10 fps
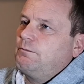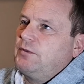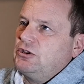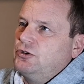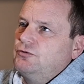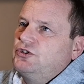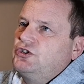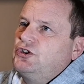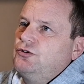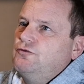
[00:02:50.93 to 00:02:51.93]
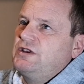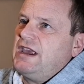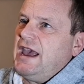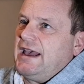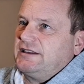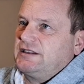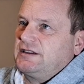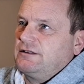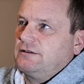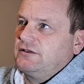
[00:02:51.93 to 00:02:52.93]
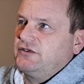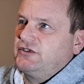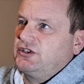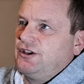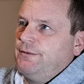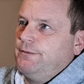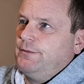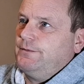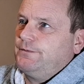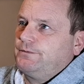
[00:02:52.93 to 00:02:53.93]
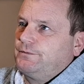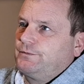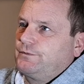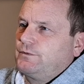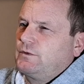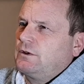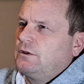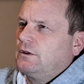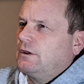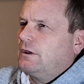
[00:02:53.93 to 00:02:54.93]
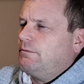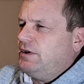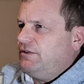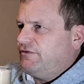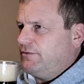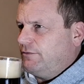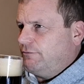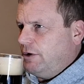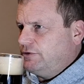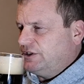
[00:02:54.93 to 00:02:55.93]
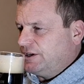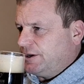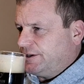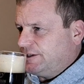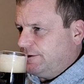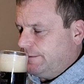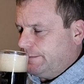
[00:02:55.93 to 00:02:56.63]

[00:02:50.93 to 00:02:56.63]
but you do get some bit of roastiness,